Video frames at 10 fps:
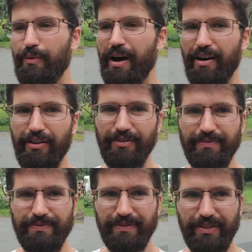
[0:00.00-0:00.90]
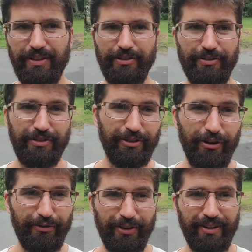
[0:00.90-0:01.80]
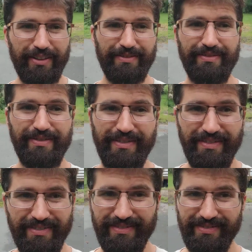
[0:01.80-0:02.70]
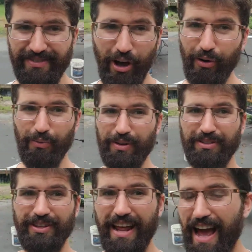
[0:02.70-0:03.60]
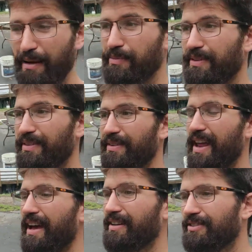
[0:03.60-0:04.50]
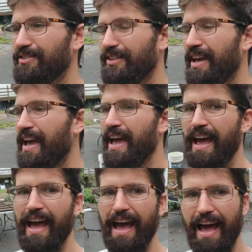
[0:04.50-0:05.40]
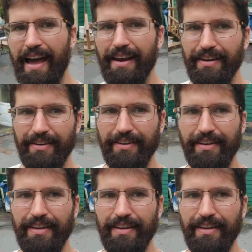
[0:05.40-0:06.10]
well, you don't really know what's going to happen next. And